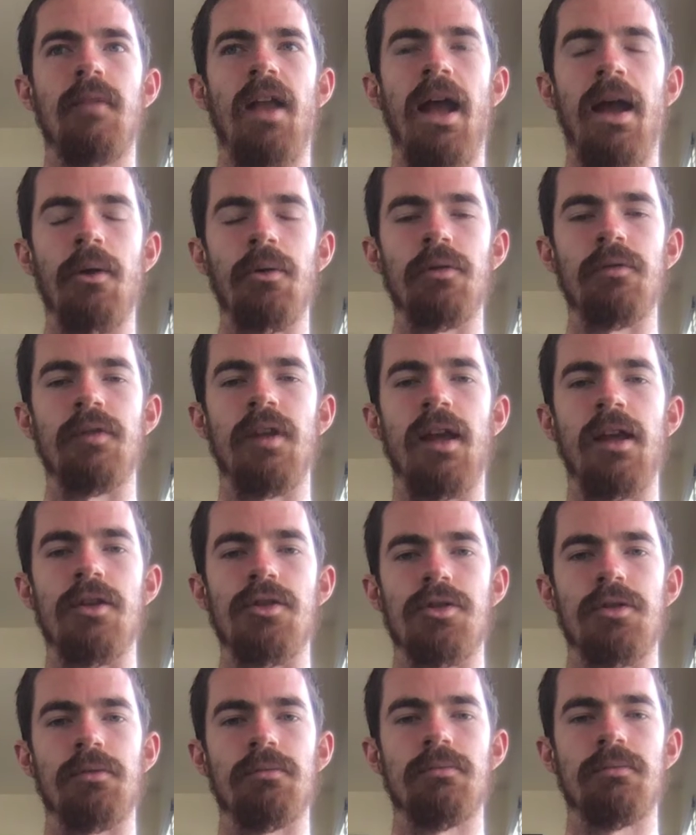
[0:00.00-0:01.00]
out of
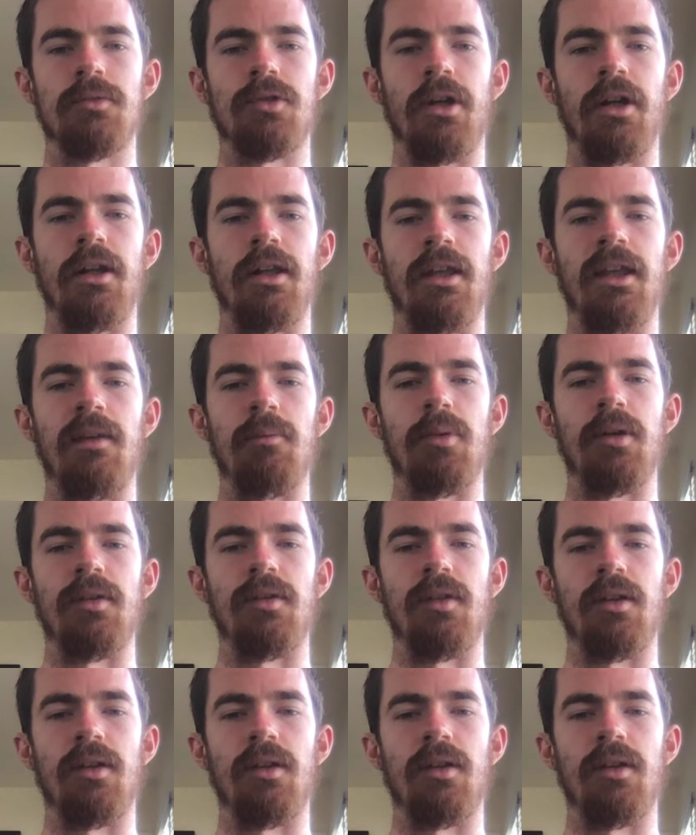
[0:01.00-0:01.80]
danger, trying to keep us